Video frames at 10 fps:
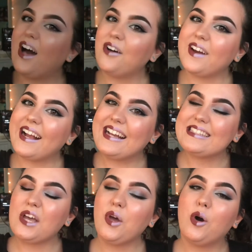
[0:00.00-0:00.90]
Alright
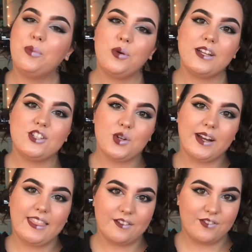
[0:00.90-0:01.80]
guys, I hope you
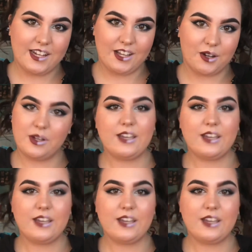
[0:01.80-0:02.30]
enjoyed the video.